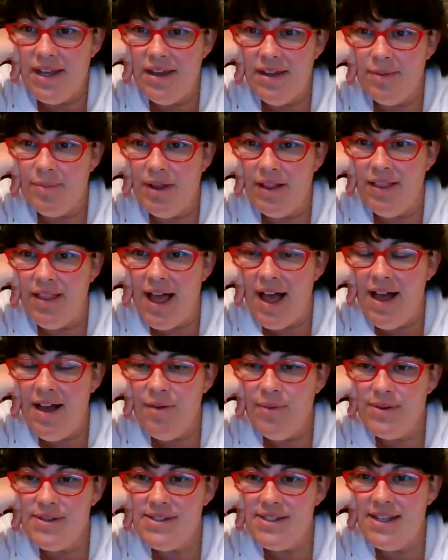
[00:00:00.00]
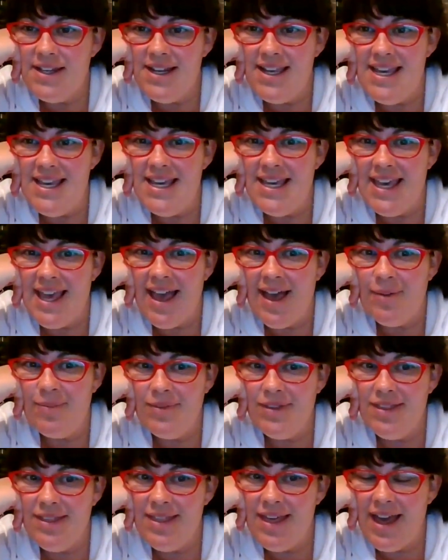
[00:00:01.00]
him a lot was that he
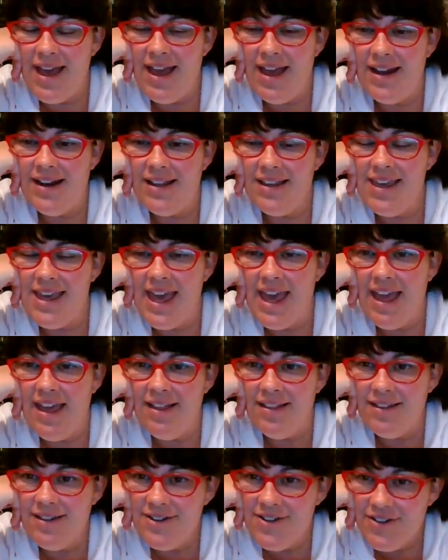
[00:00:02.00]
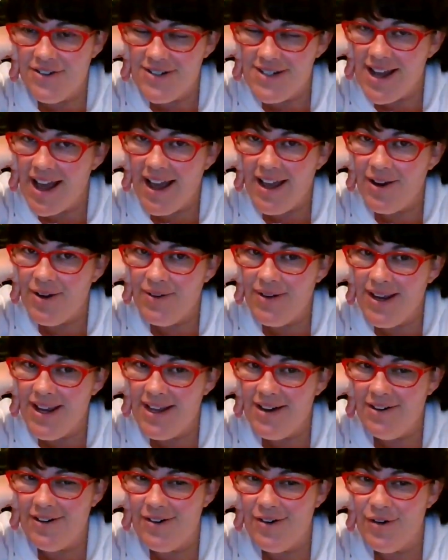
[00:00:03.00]
kept that calendar diary.
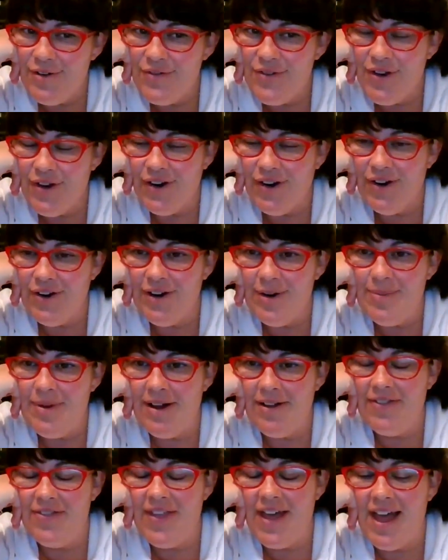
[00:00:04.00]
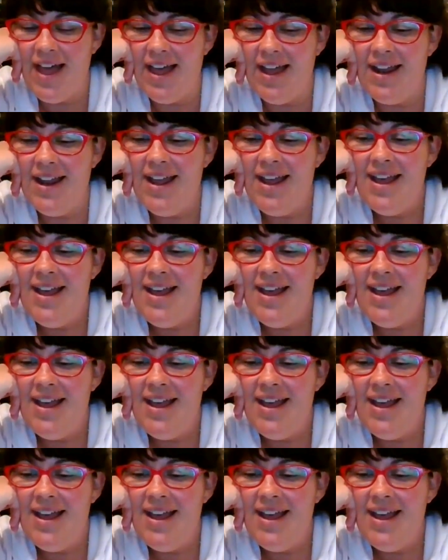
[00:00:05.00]
I don't know if you heard about that.